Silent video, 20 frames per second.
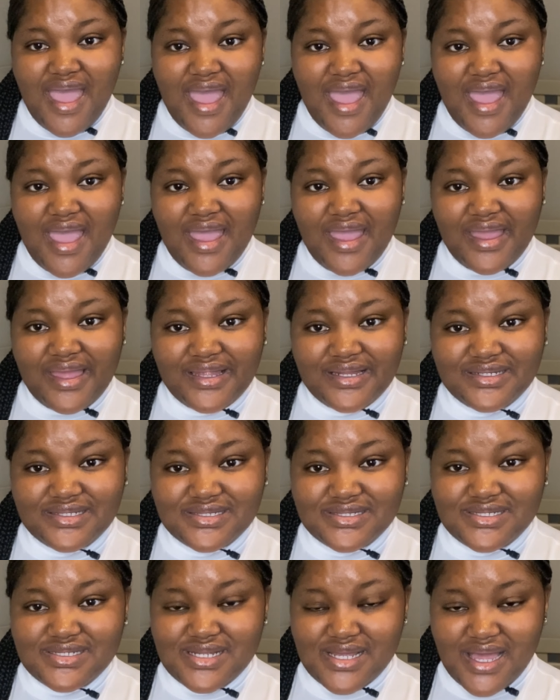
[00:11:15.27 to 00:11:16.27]

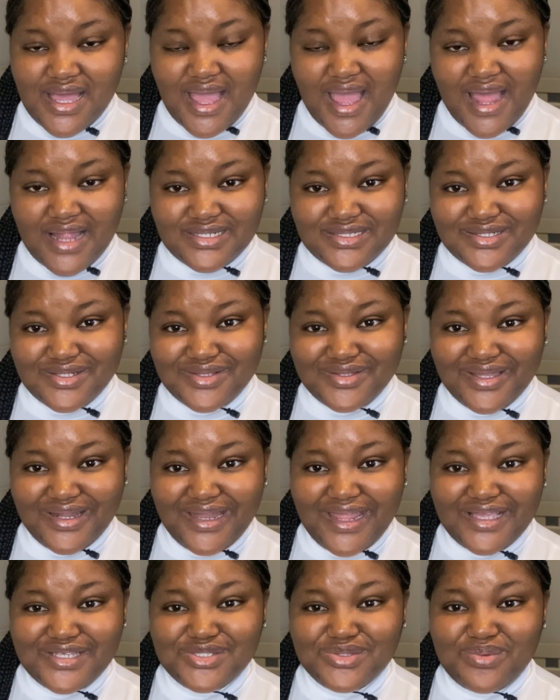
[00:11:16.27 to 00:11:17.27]
And until the
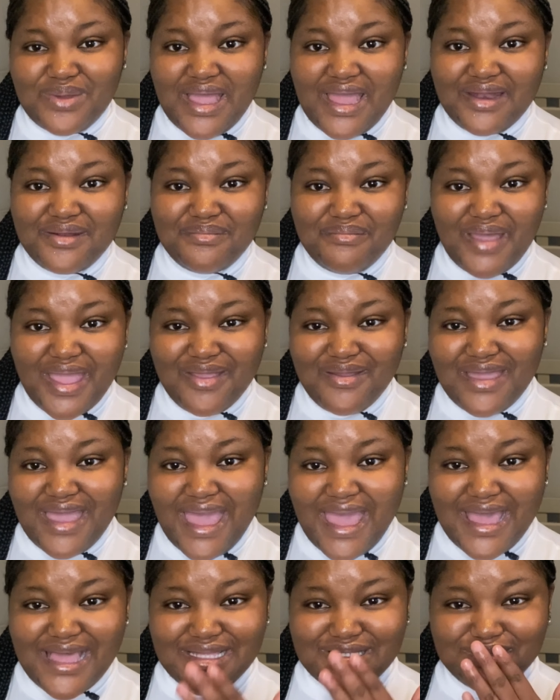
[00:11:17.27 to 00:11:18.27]
next one, bye you
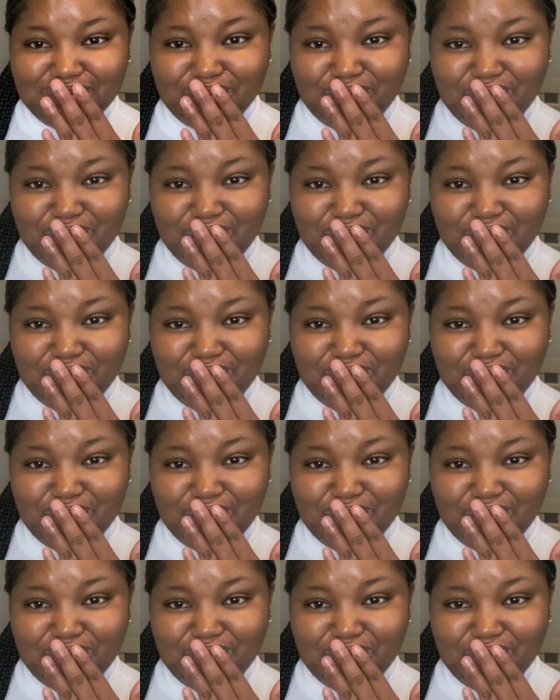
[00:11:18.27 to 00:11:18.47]
guys.